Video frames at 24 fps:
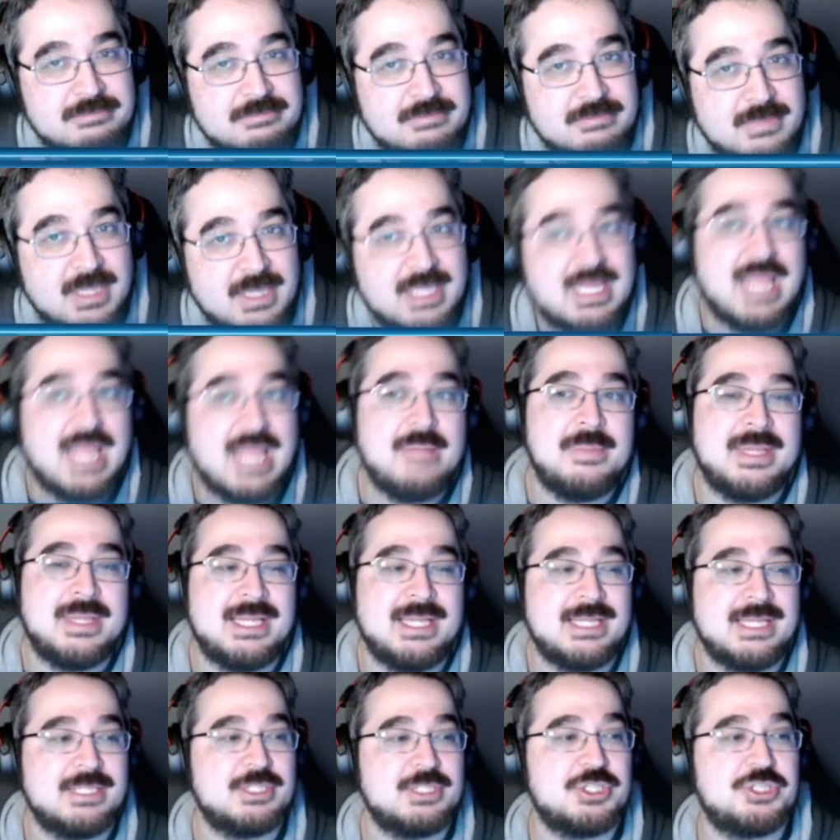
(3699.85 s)
the gaming
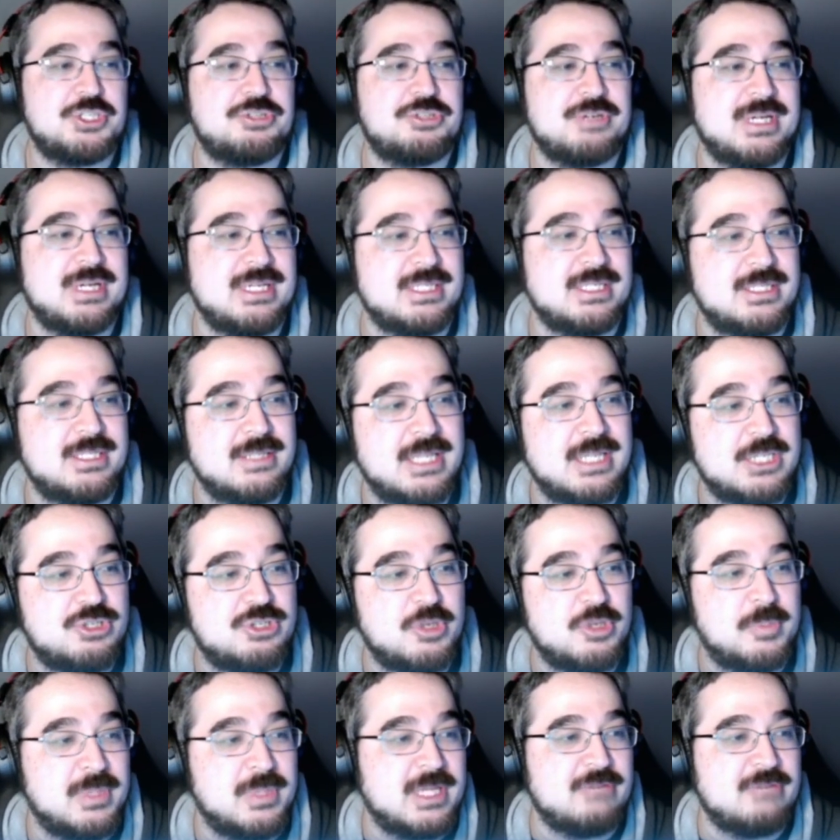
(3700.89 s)
industry until a
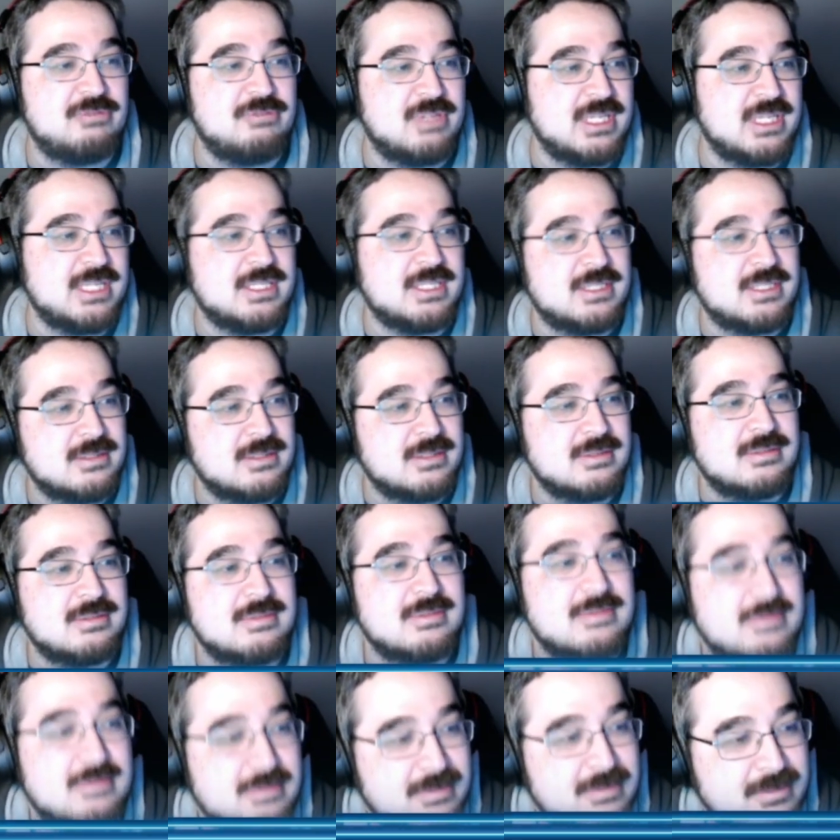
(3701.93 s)
AAA release,
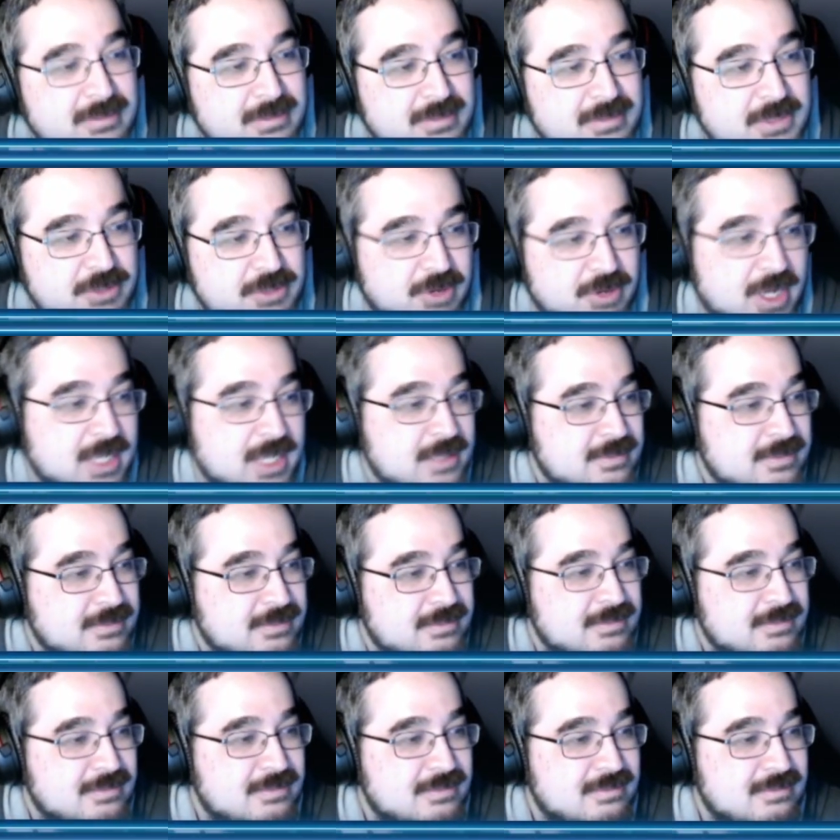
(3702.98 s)
right?
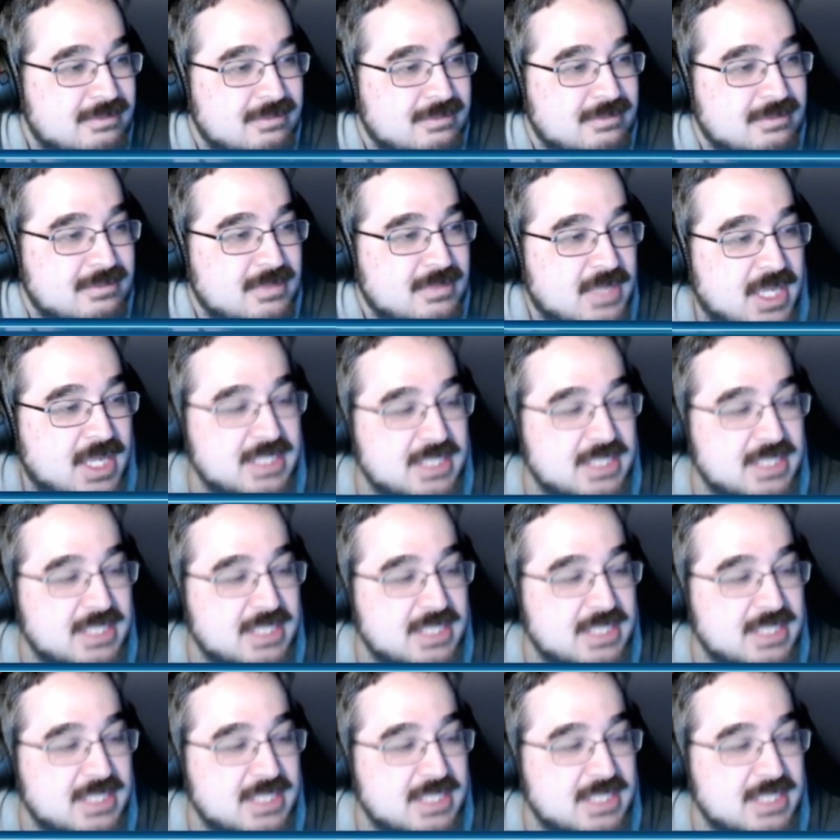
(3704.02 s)
Because